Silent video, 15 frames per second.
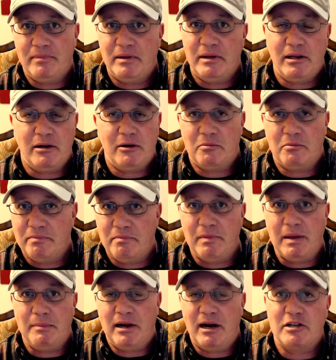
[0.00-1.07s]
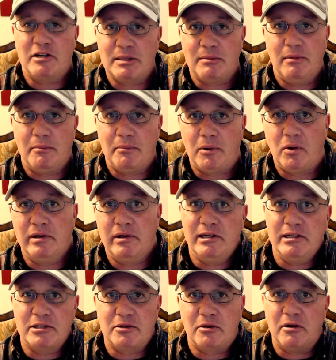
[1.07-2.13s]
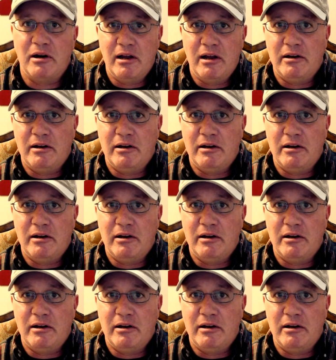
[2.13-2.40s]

you know, maybe hire some employees or